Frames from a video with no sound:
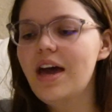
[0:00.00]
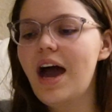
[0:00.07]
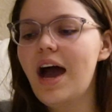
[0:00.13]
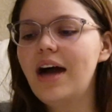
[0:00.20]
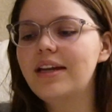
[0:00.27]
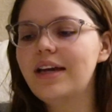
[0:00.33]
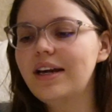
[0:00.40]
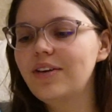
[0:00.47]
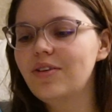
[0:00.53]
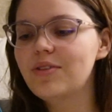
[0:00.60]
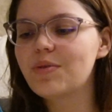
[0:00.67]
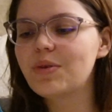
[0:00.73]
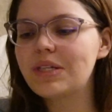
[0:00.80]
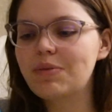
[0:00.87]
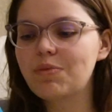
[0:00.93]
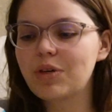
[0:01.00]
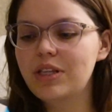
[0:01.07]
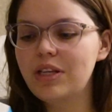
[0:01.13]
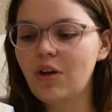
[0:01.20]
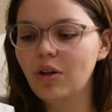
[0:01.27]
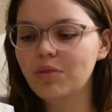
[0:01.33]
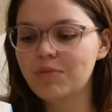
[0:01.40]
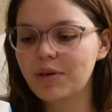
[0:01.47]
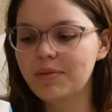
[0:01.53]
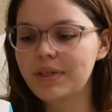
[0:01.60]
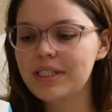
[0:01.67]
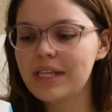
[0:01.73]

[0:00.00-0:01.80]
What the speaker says: And I don't know, there were some really gold moments.